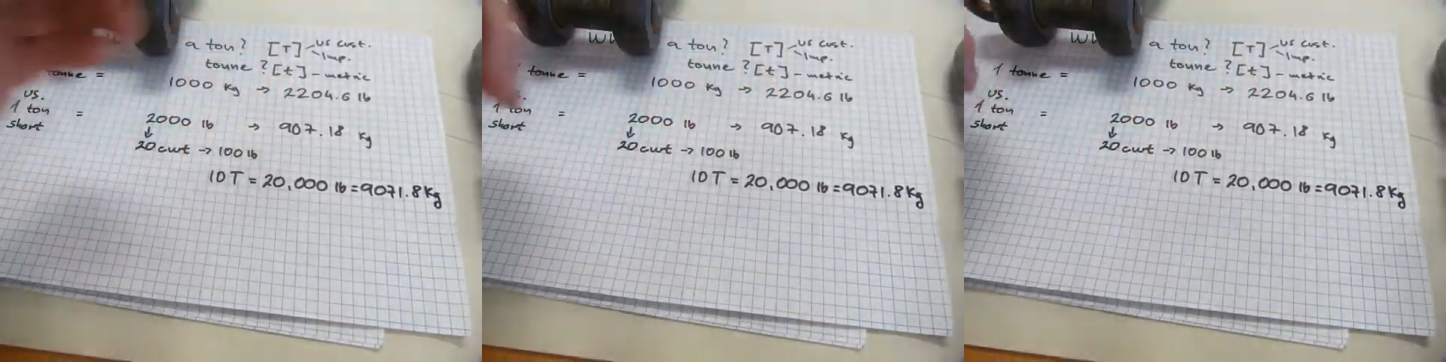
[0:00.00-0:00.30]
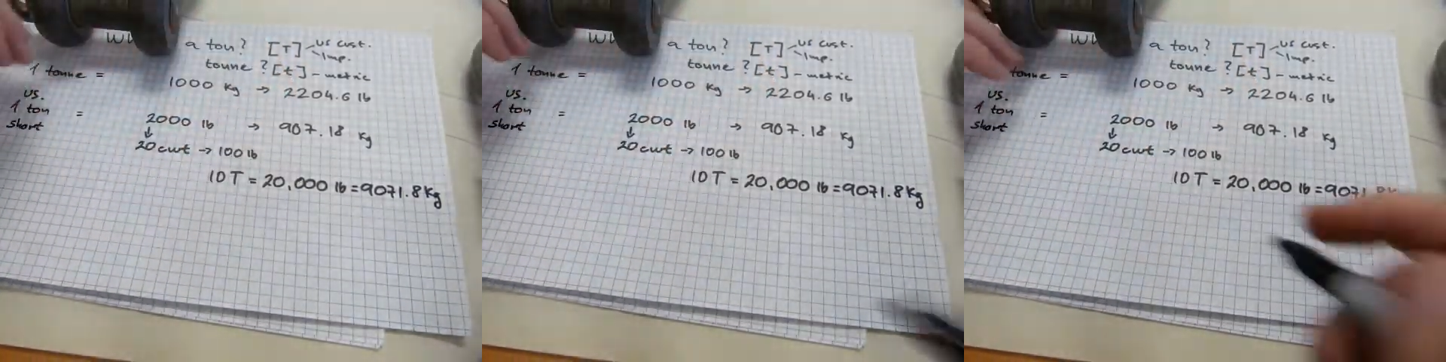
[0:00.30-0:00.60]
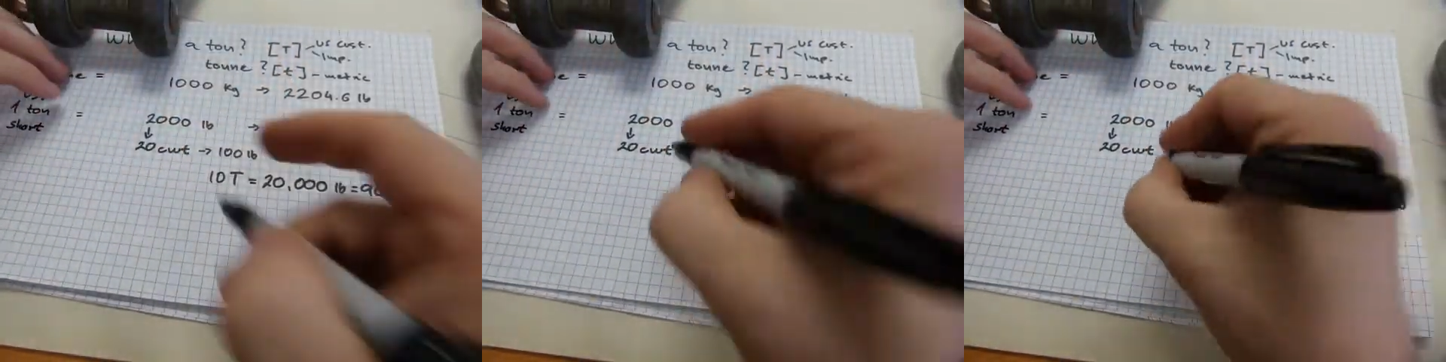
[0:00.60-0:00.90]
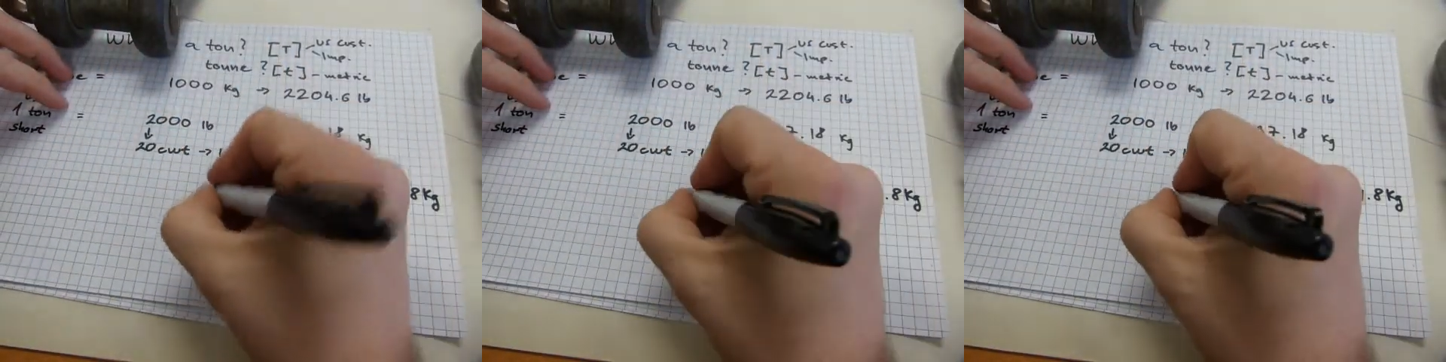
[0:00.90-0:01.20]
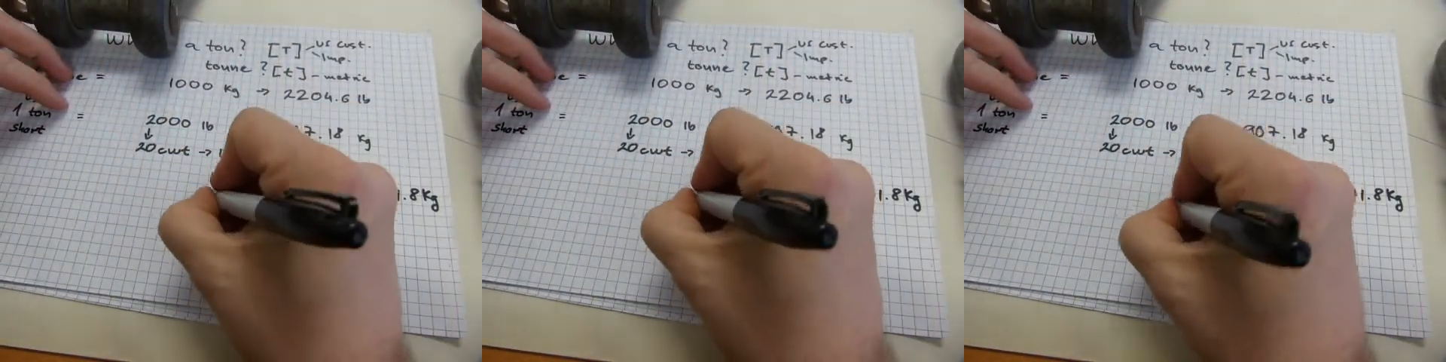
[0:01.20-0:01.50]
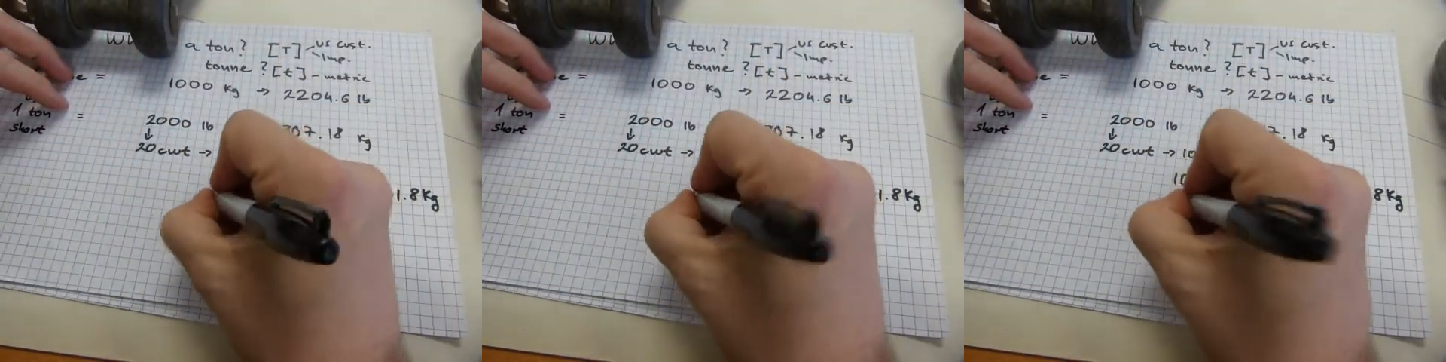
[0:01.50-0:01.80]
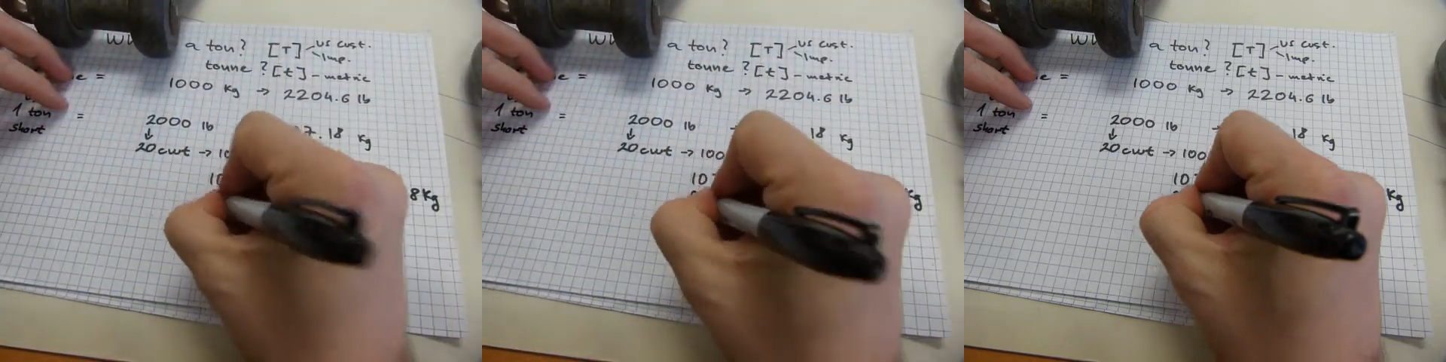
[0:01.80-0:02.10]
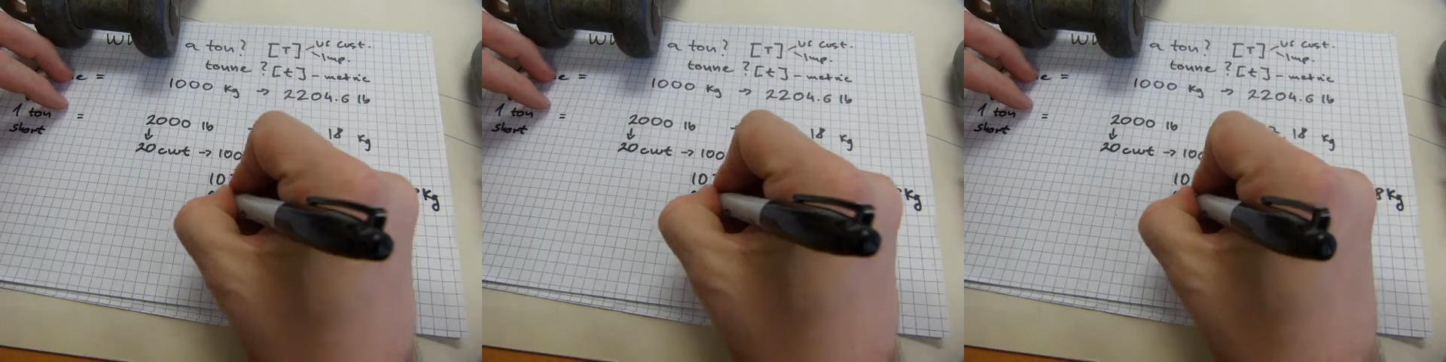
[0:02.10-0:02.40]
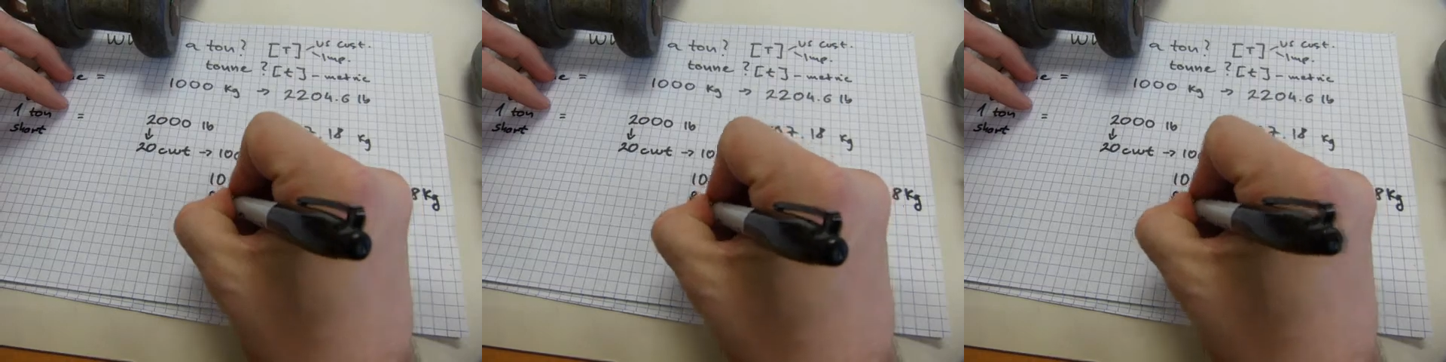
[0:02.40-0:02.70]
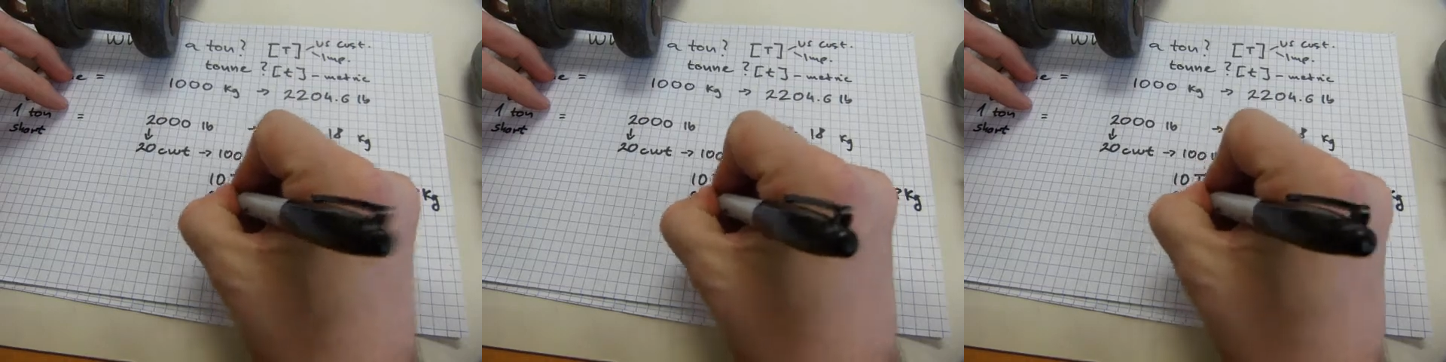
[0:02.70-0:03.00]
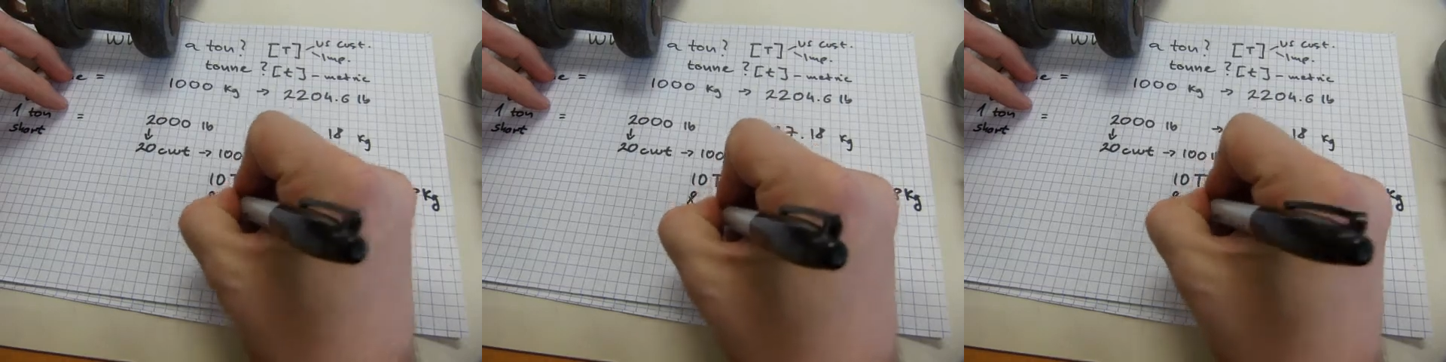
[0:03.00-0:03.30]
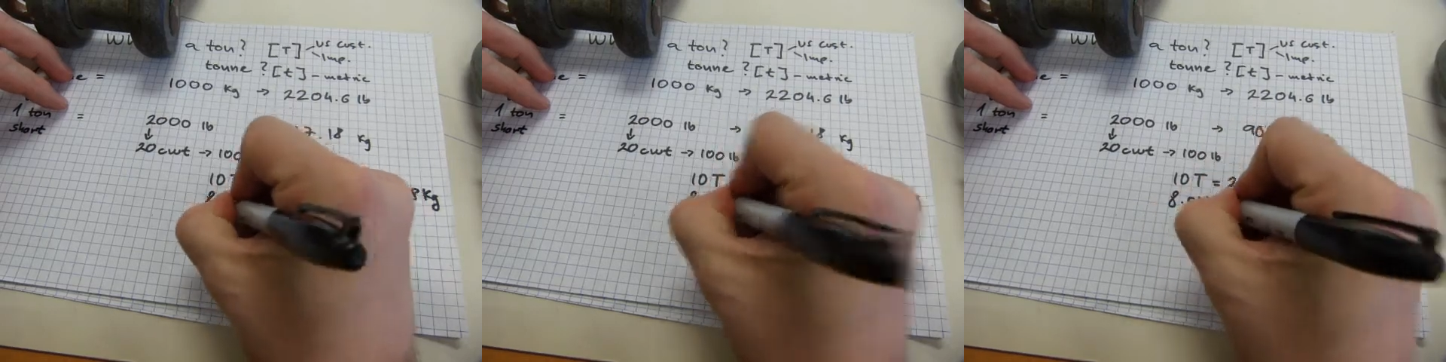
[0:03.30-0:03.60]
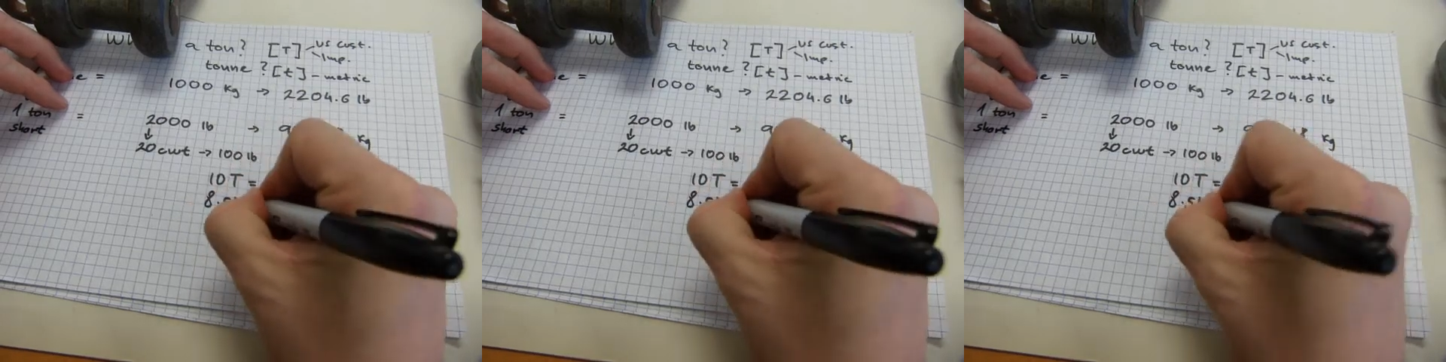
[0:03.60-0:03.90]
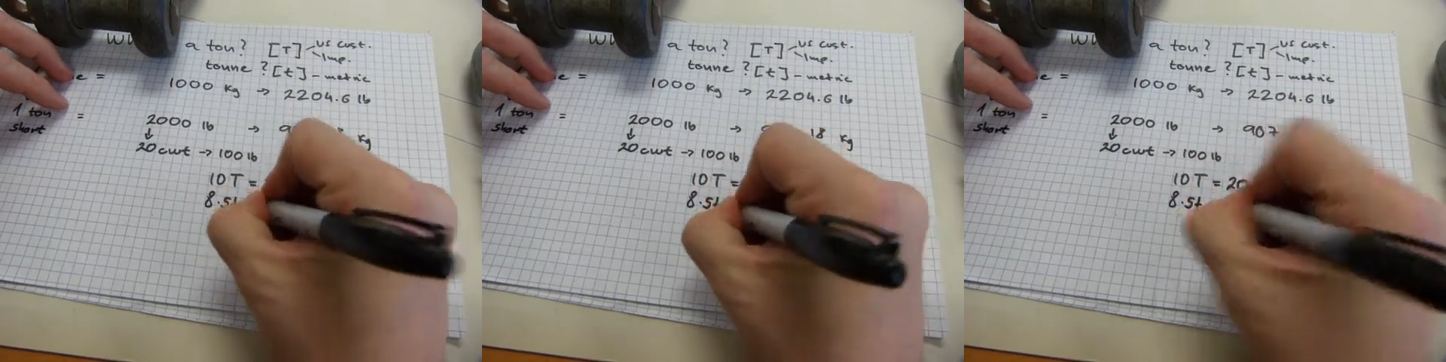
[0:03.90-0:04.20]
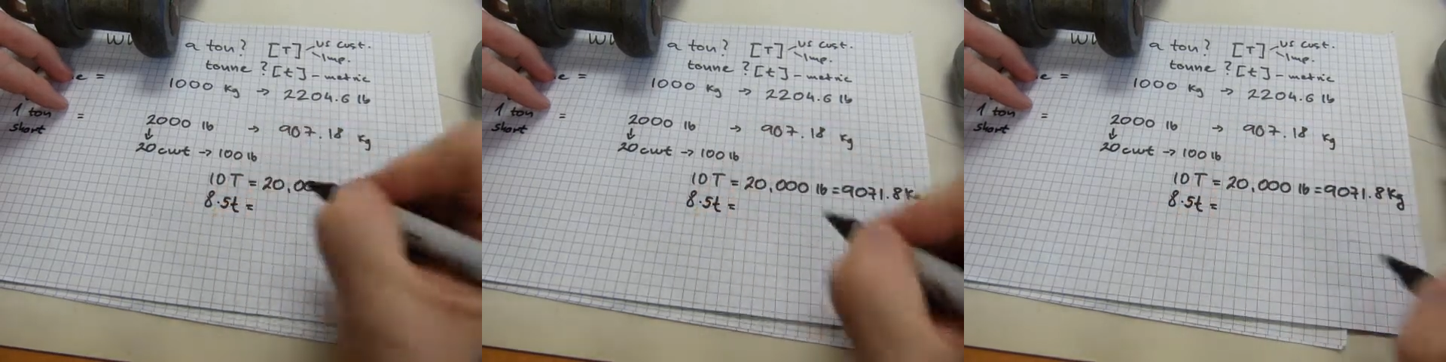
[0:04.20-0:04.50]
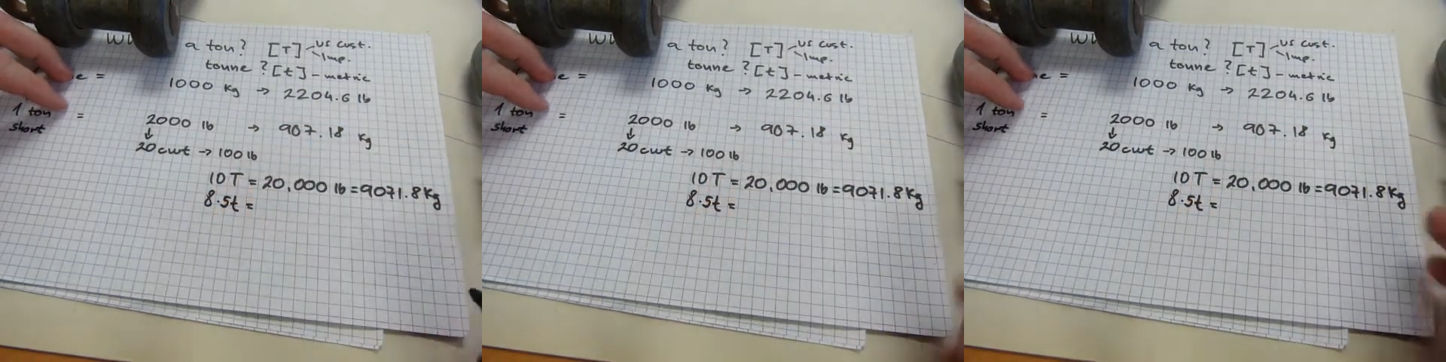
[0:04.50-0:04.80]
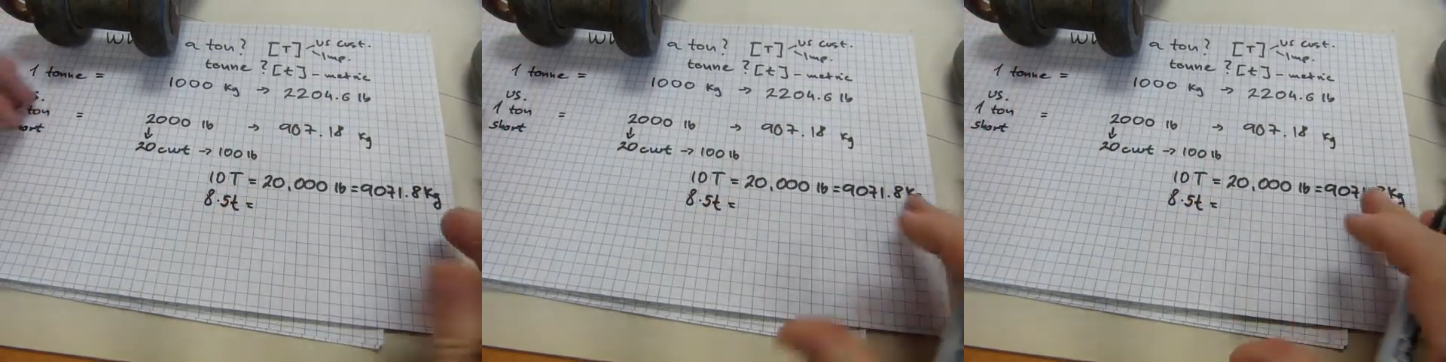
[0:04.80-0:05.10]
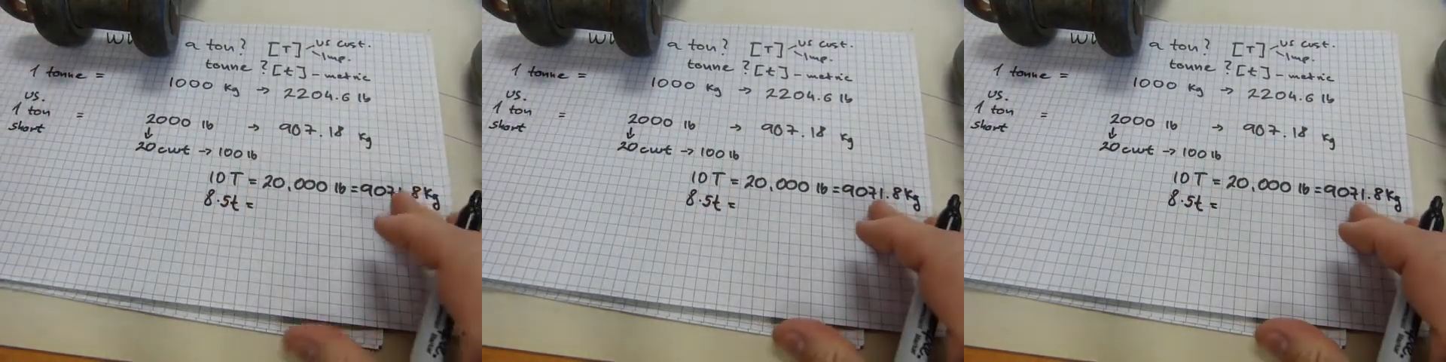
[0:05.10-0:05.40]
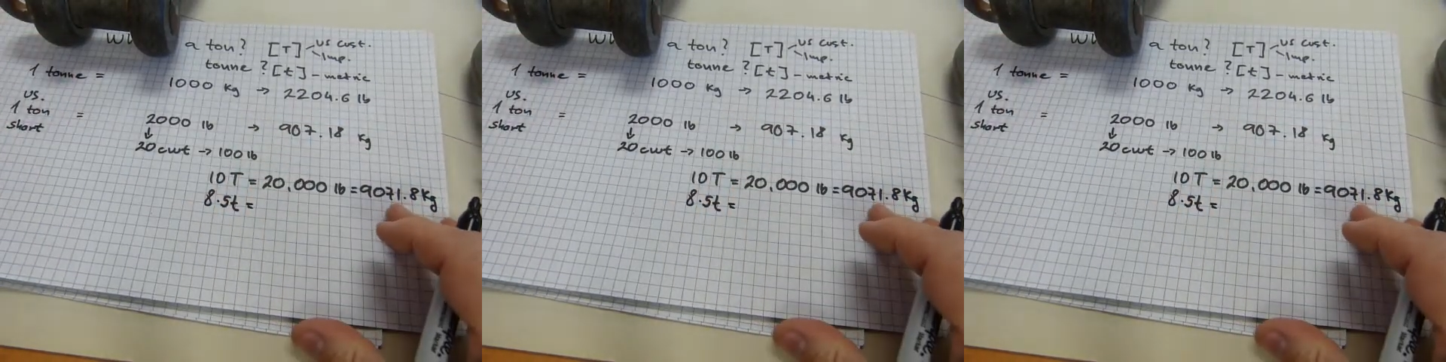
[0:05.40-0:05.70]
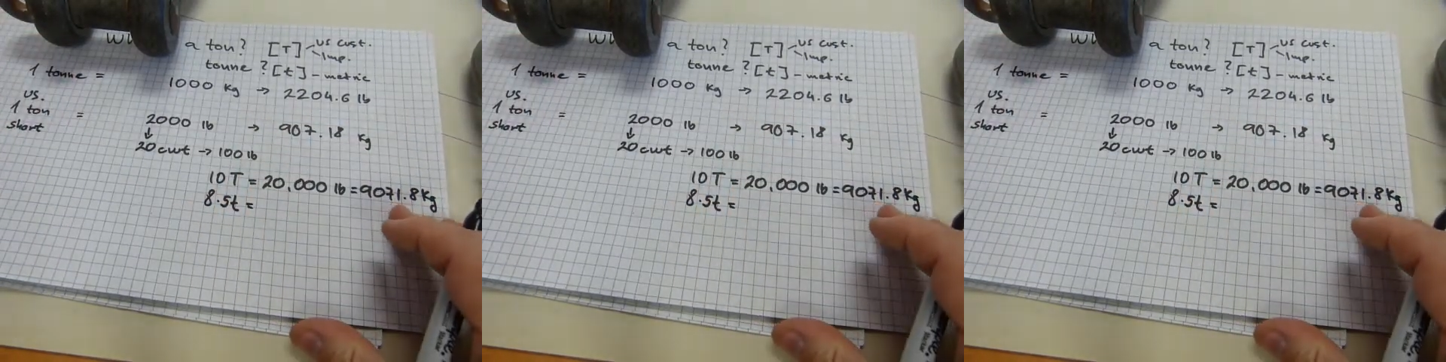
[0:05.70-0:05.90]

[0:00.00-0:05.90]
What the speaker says: No face is visible, so there are no lips to read.